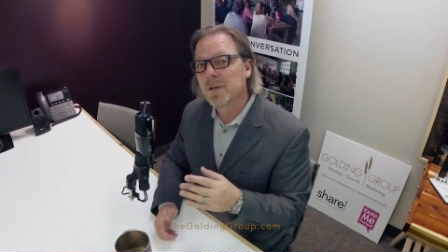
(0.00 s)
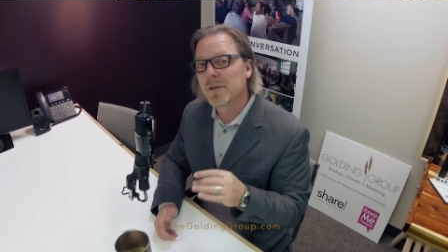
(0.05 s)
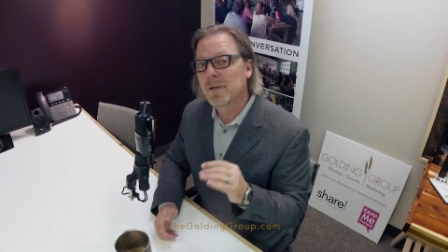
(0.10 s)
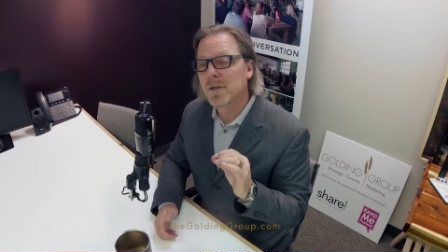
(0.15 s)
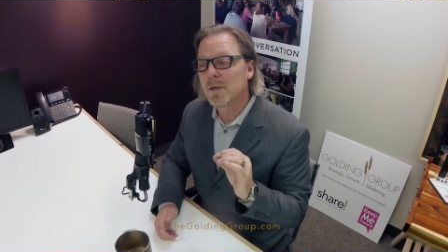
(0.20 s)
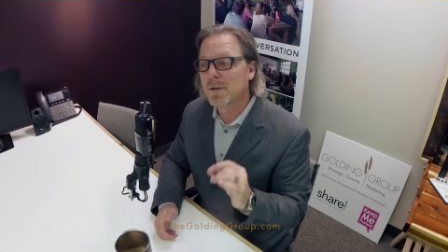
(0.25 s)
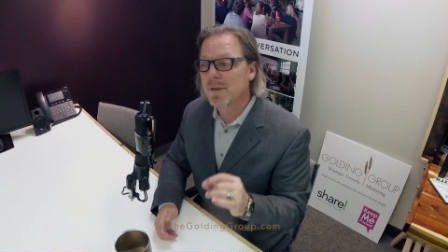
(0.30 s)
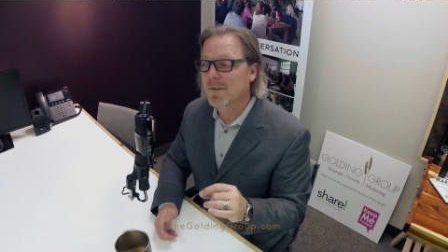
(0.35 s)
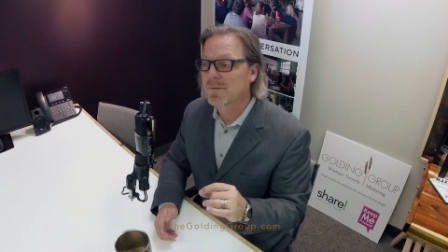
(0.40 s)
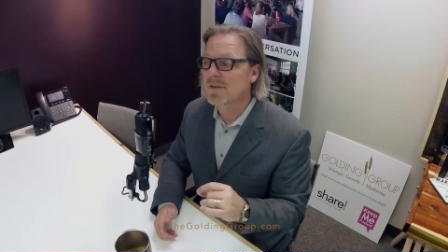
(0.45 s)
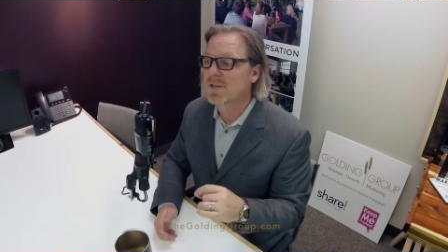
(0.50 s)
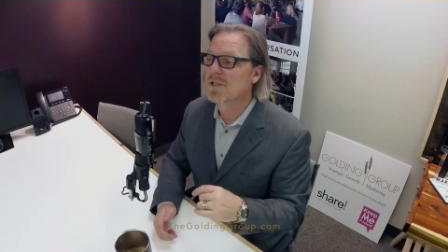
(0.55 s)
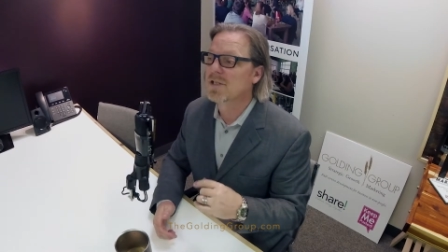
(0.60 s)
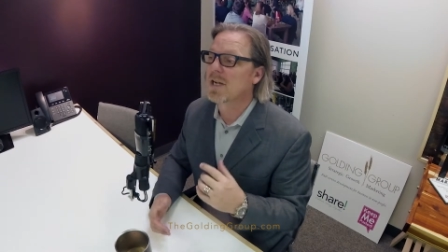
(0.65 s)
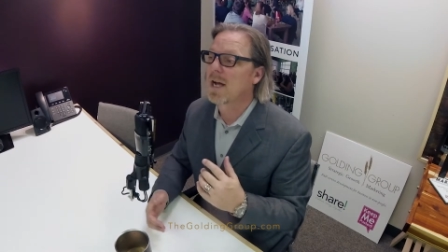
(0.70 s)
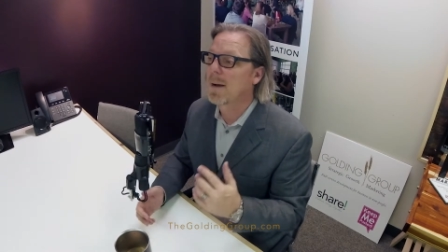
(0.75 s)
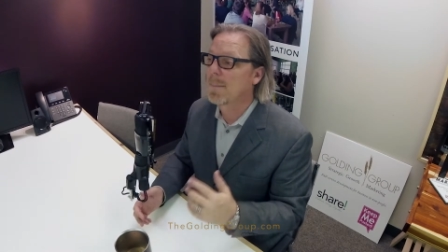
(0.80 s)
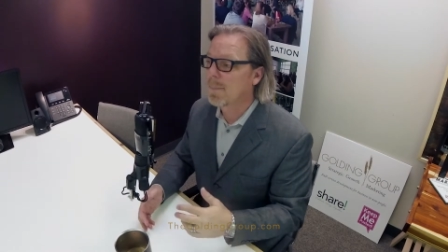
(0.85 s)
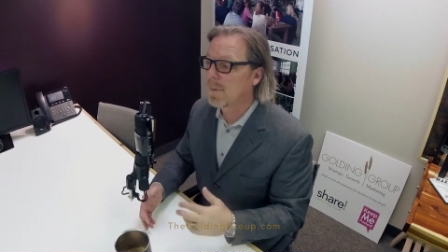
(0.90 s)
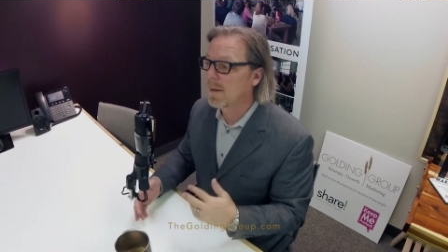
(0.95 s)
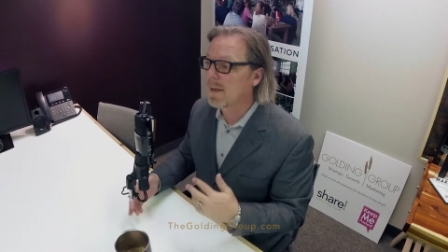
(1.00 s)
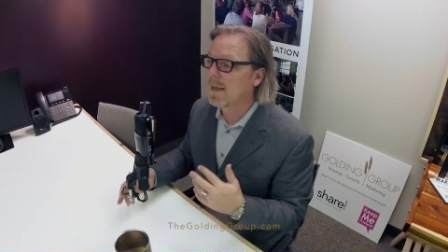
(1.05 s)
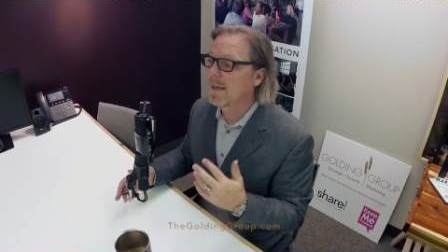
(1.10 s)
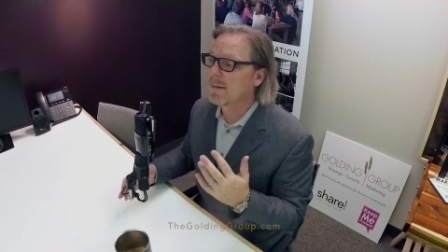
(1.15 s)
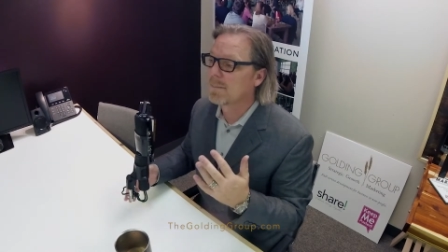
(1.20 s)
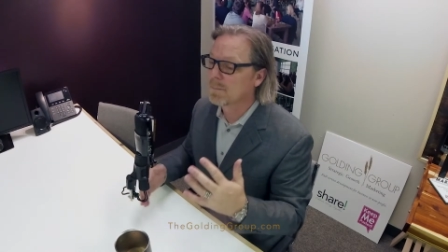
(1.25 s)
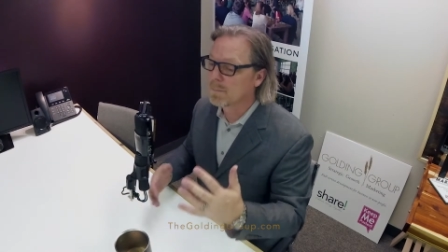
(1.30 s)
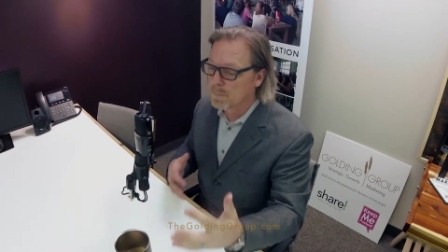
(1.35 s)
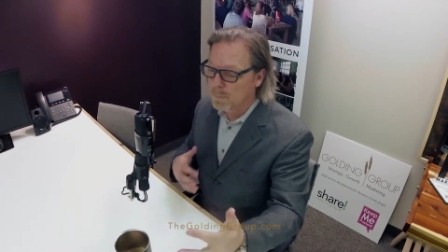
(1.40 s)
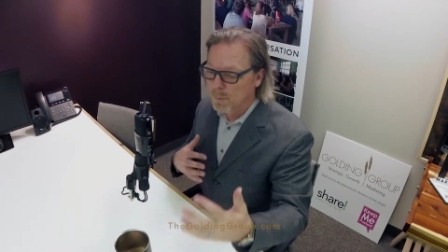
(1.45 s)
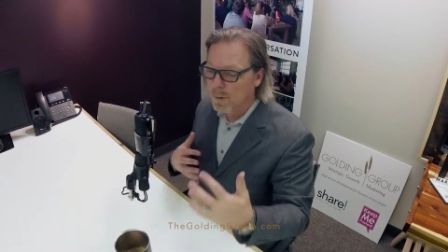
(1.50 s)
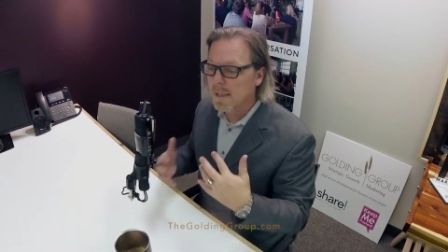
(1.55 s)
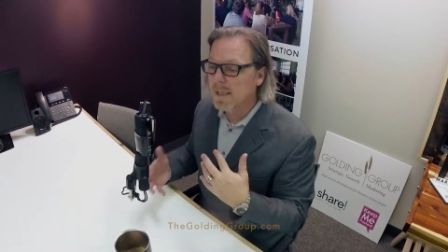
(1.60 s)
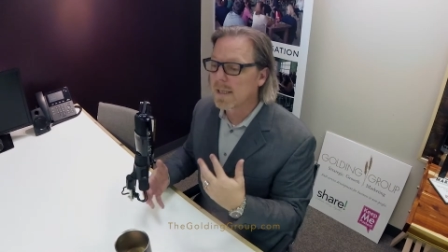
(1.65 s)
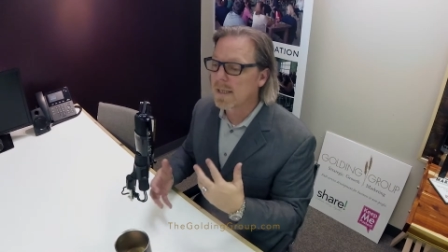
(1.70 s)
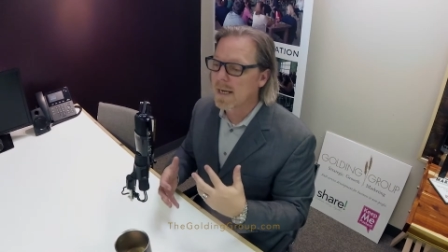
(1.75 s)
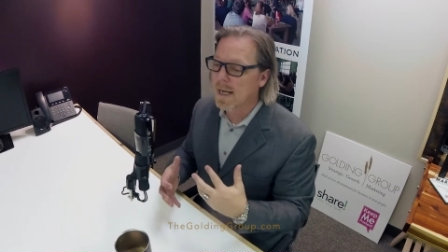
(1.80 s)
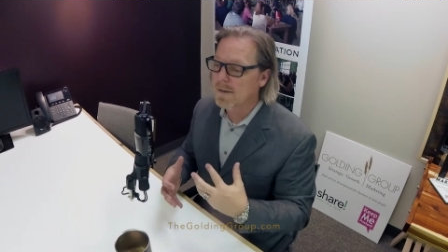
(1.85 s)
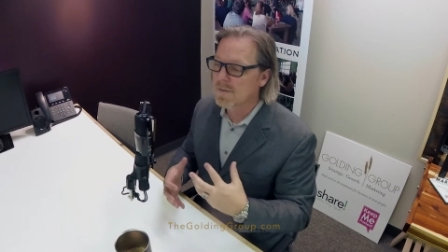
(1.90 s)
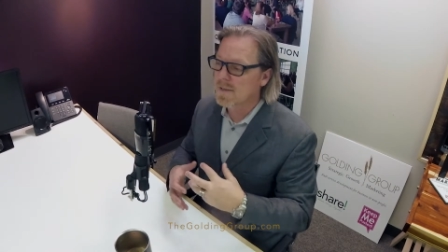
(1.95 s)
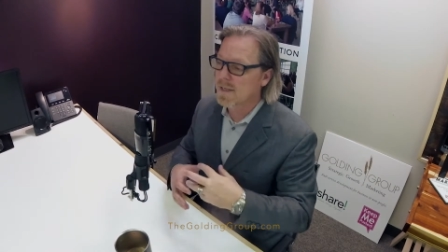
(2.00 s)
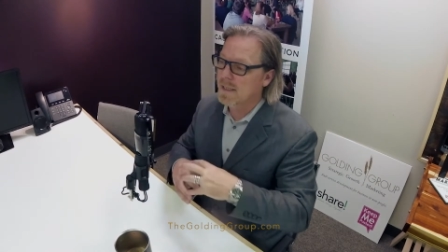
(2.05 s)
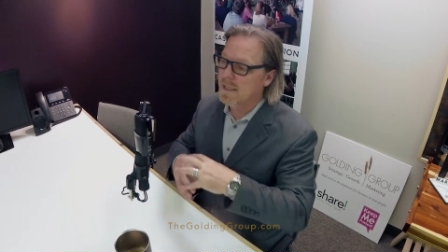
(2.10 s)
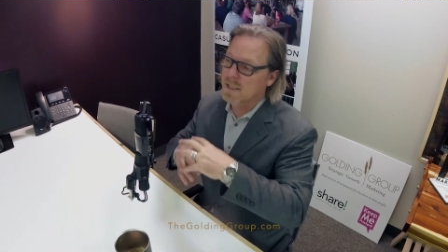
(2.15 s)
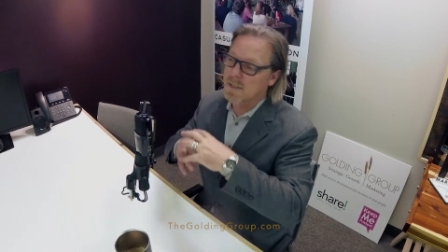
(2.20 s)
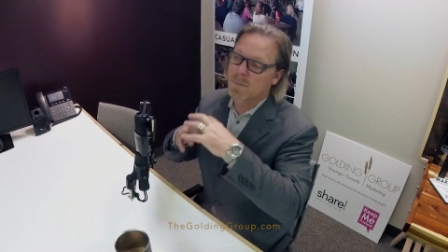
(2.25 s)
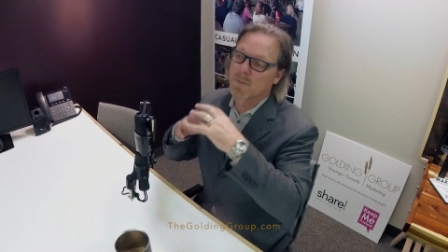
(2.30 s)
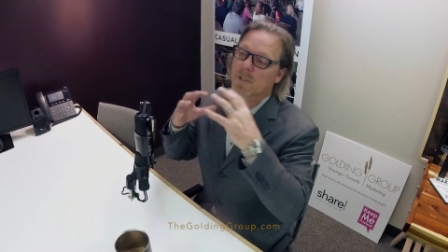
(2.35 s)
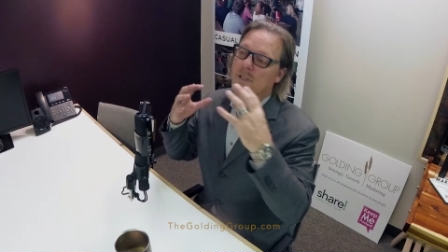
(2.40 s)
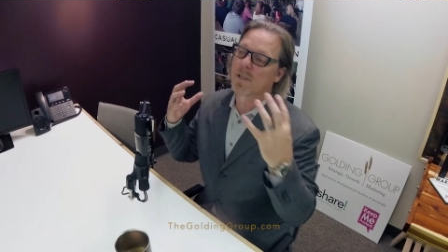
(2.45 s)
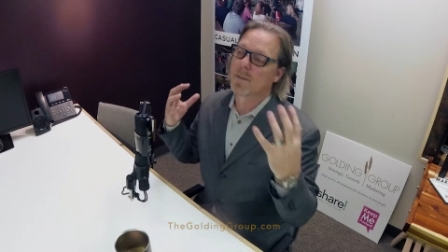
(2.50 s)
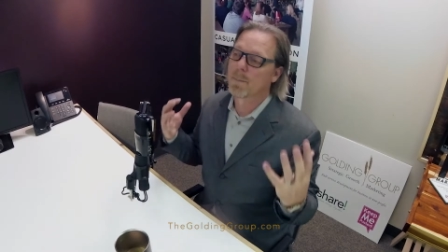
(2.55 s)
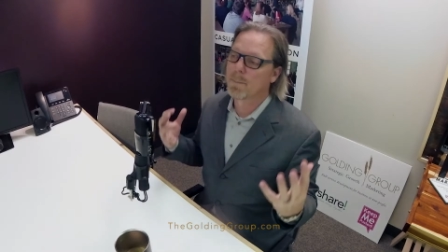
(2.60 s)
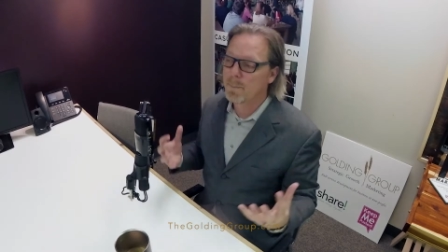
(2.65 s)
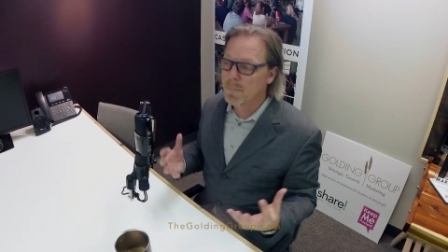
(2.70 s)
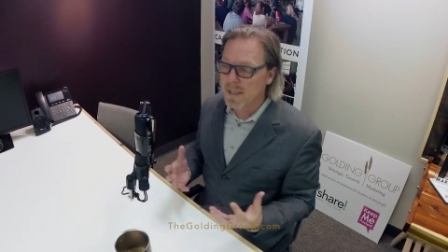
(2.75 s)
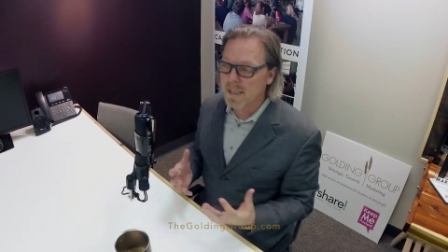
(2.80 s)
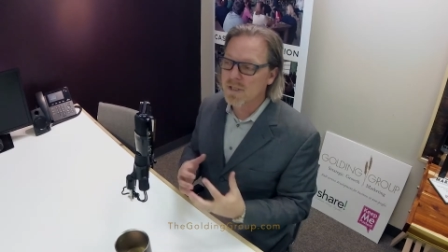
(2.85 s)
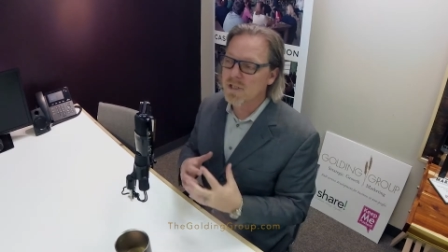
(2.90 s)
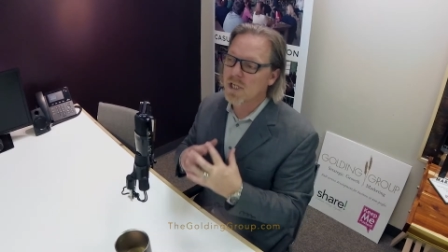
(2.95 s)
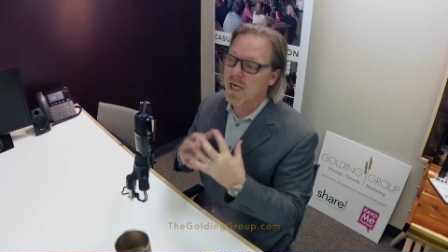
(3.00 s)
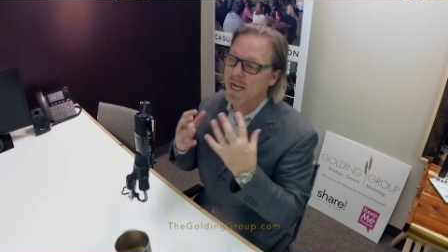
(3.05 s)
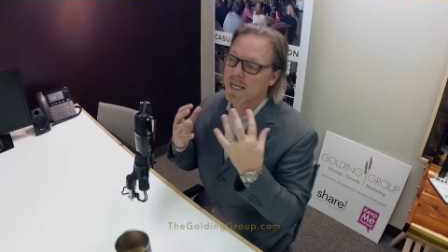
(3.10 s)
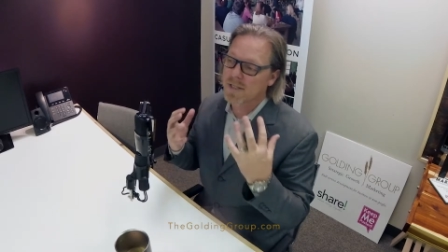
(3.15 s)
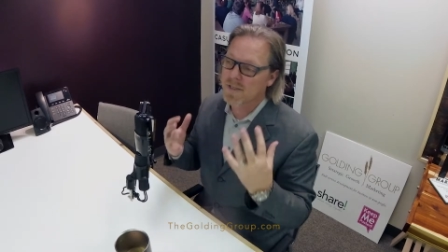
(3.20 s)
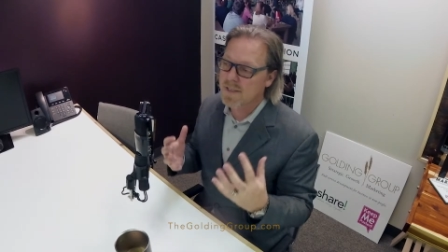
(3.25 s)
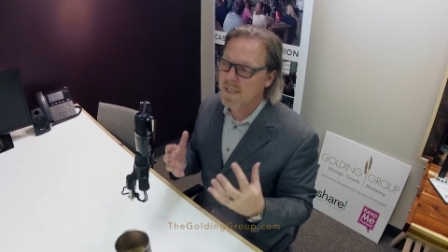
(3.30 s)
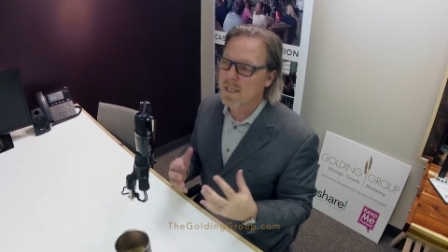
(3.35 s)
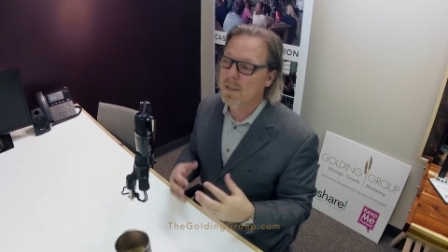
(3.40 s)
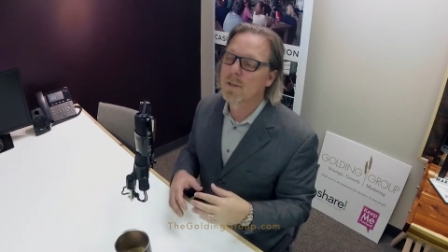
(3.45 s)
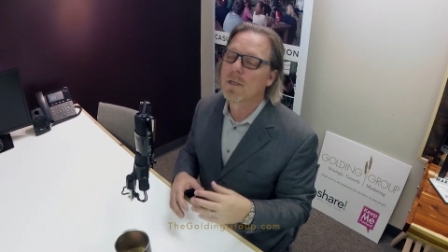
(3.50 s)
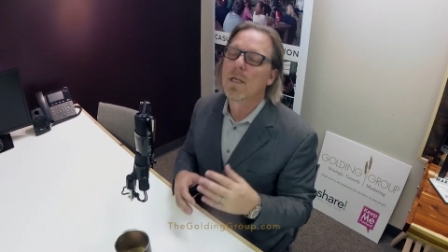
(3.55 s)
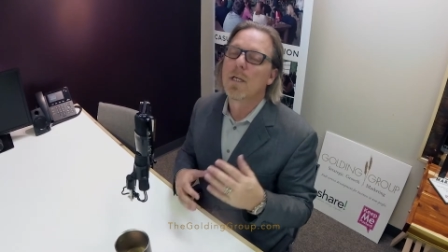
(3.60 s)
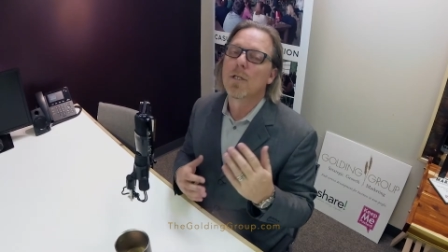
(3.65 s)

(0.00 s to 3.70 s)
you don't have to stop and bring in outside experts on a big giant scale.